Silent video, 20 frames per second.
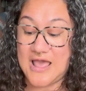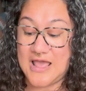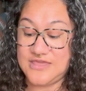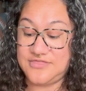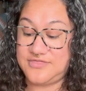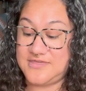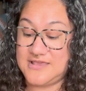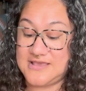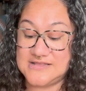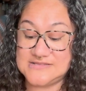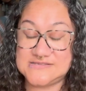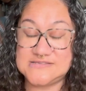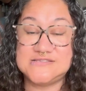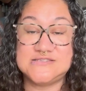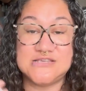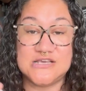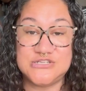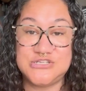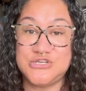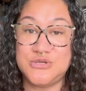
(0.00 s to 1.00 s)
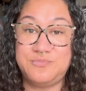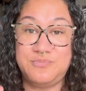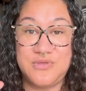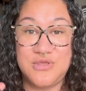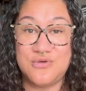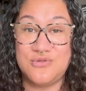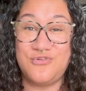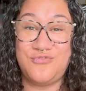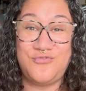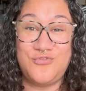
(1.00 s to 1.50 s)
I think it's such a
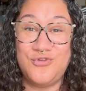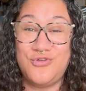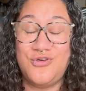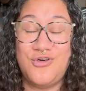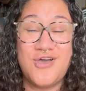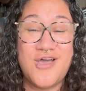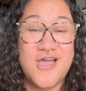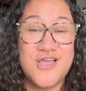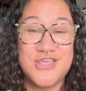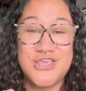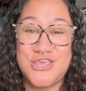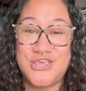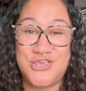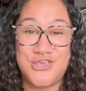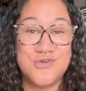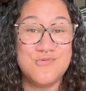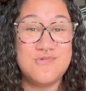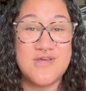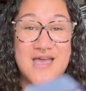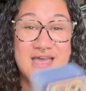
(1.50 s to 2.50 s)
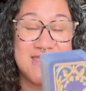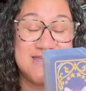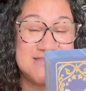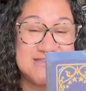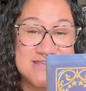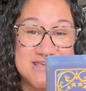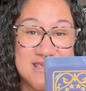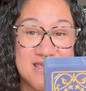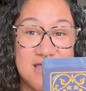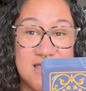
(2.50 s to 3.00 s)
beautiful, cute
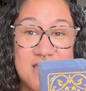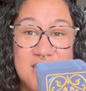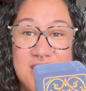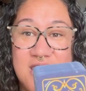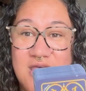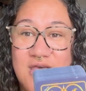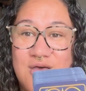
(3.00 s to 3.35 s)
idea.